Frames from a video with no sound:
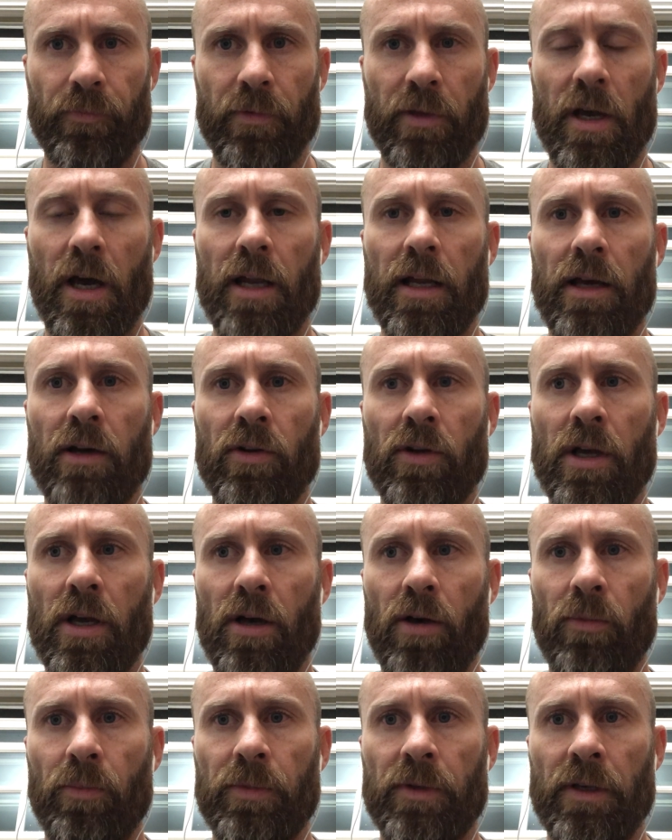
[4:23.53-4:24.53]
got out and
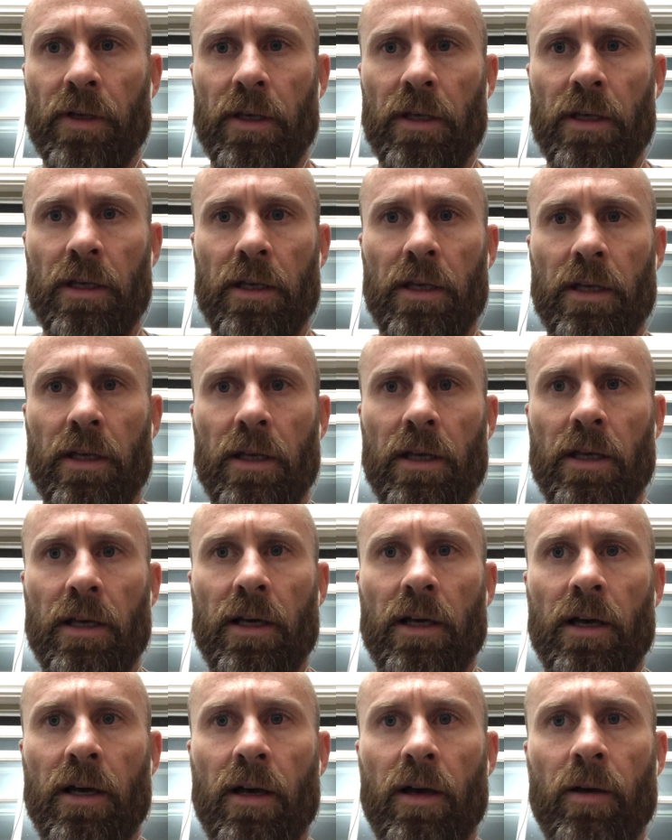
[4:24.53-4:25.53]
helped.
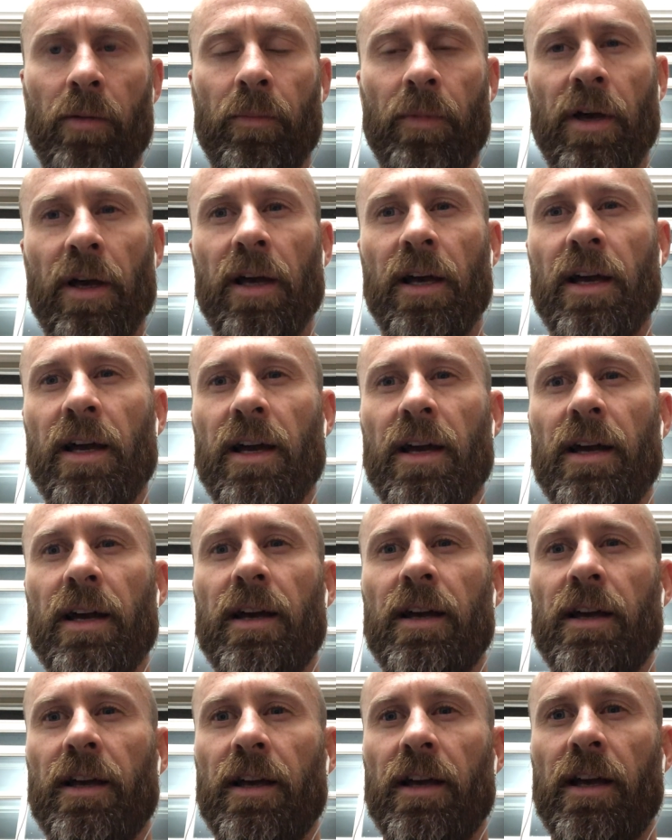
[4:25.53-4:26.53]

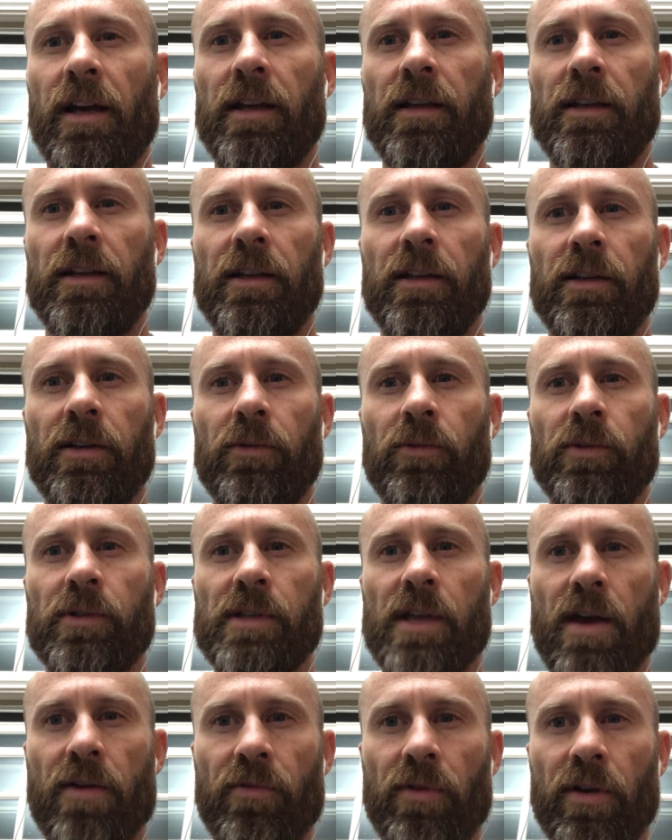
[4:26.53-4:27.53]
I
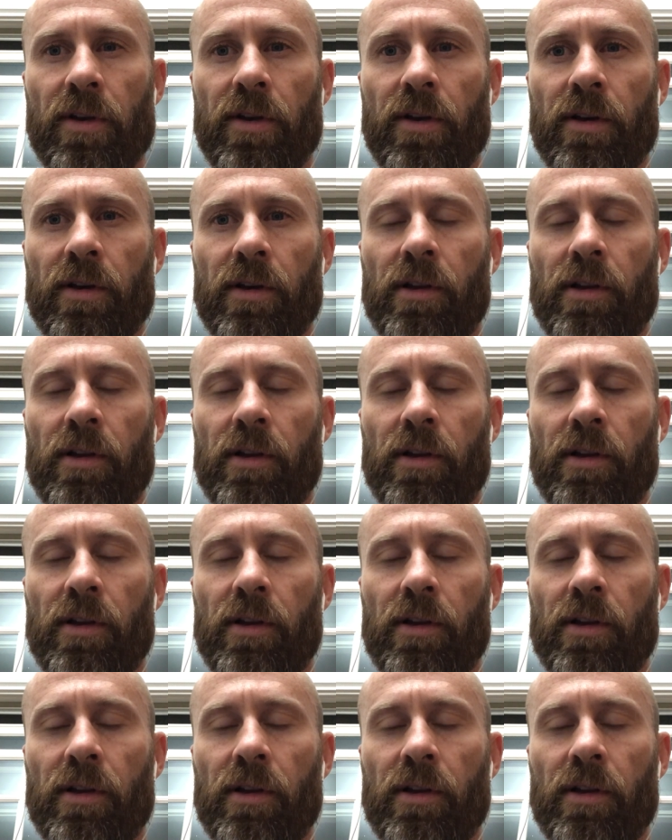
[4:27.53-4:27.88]
was having